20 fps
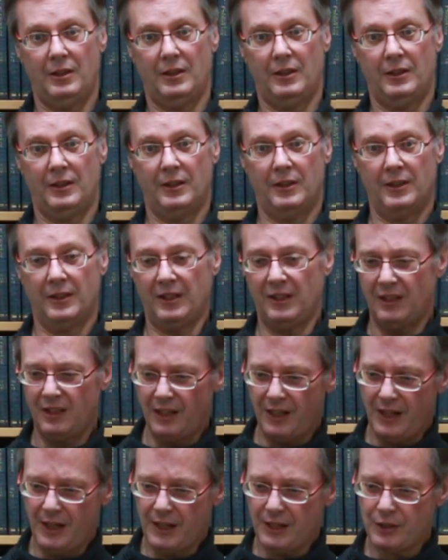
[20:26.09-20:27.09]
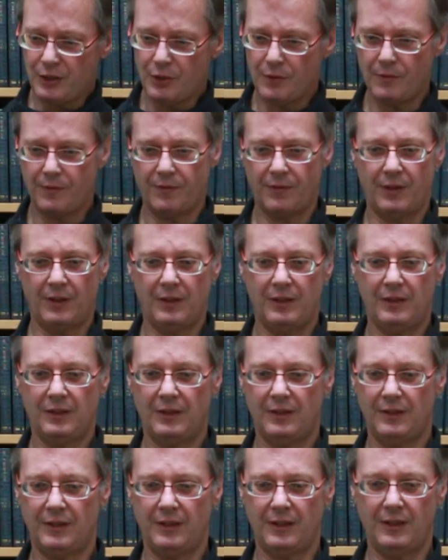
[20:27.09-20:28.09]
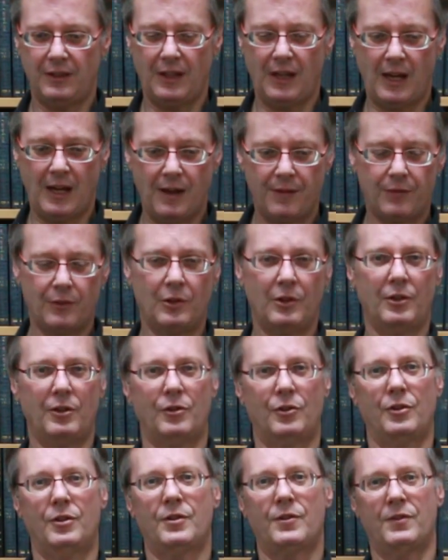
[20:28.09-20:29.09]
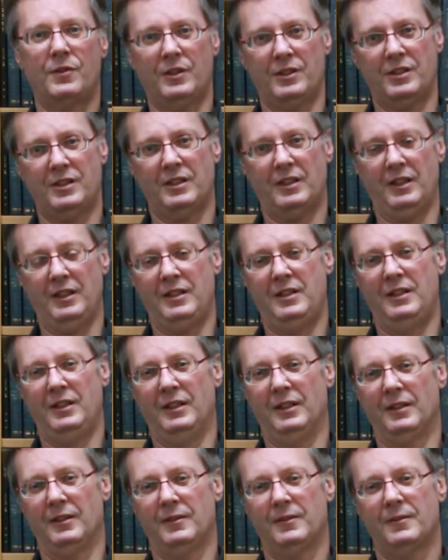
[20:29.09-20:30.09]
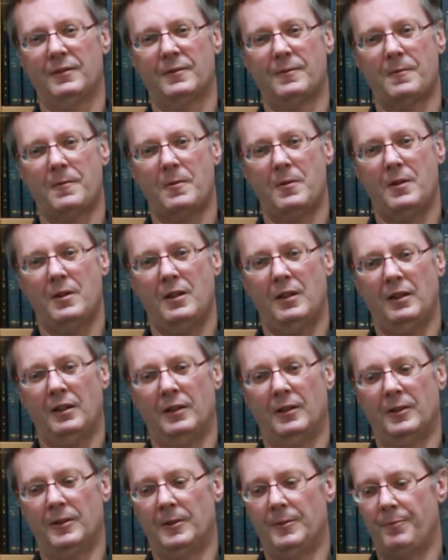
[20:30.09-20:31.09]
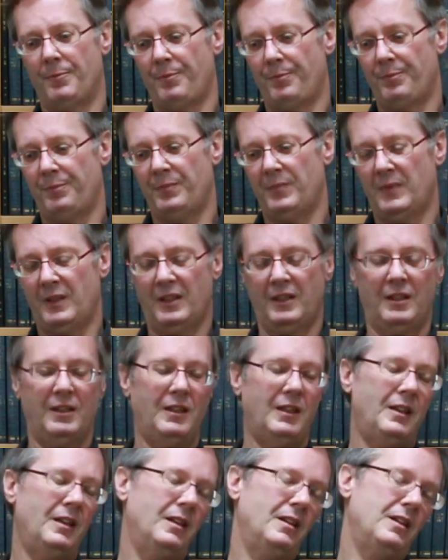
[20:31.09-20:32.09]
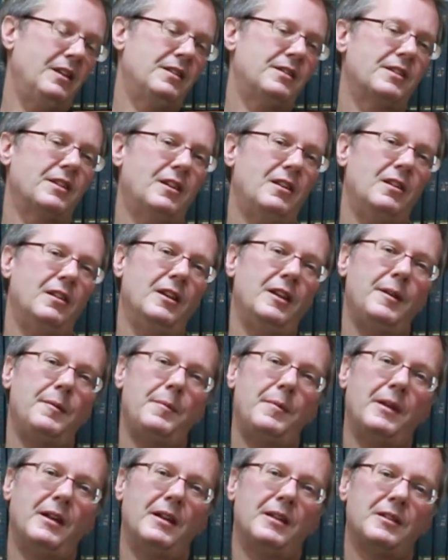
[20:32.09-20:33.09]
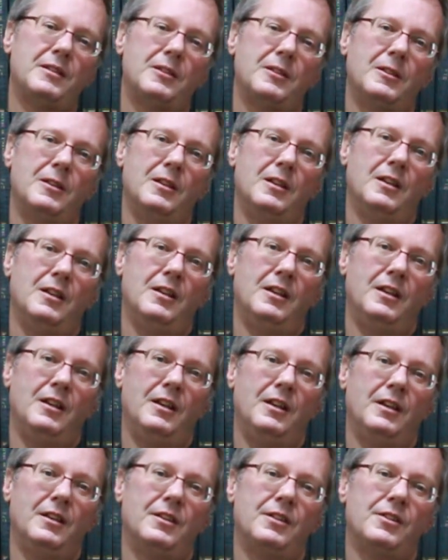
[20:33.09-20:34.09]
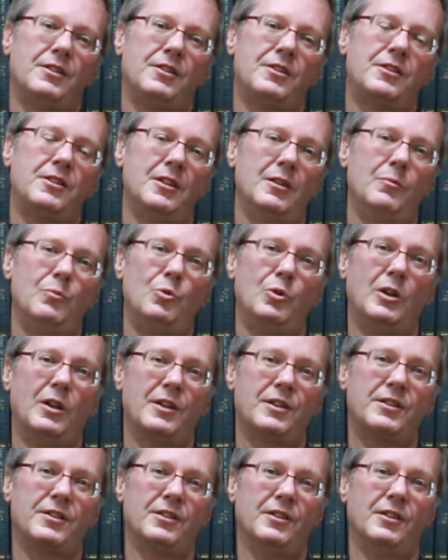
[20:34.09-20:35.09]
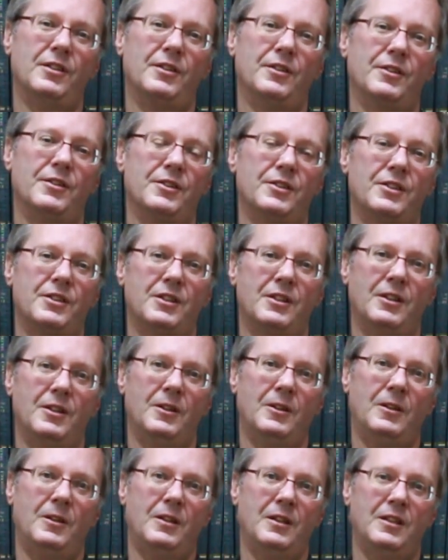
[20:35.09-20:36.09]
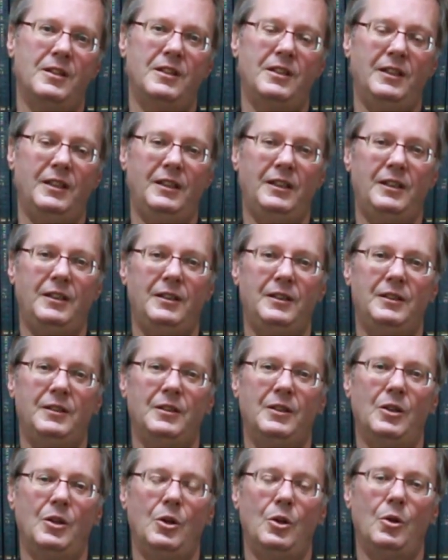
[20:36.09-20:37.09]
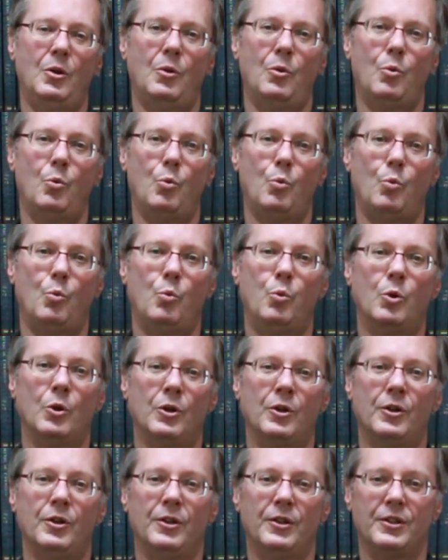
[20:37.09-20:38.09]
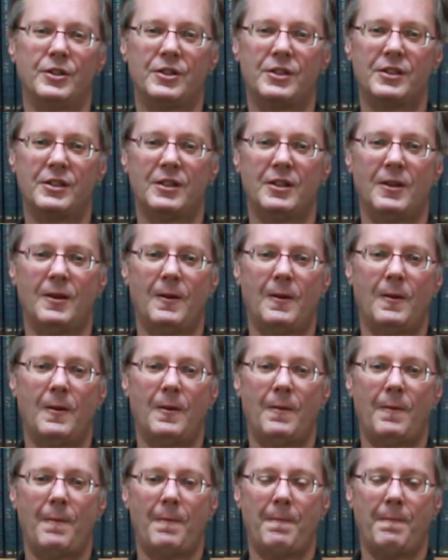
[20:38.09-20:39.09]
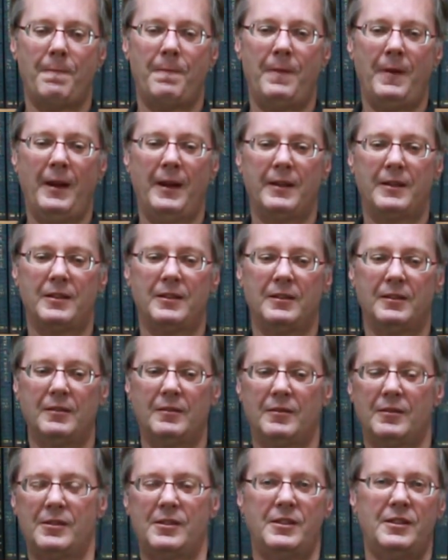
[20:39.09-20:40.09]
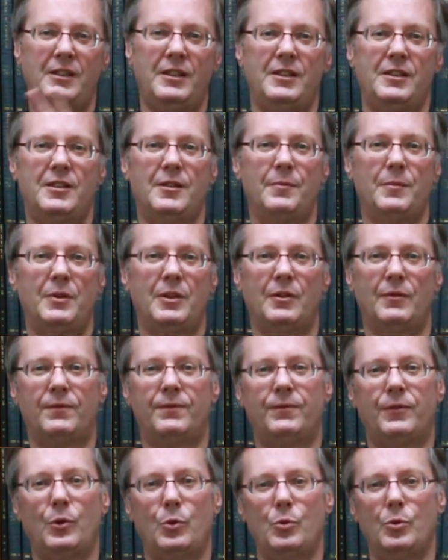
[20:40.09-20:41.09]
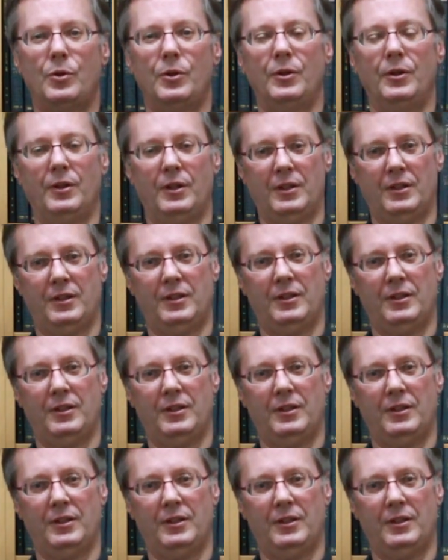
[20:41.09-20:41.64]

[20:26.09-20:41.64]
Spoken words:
In case you've ever heard of this idea, and again, it's the claim that some rock songs contain words that say something forward,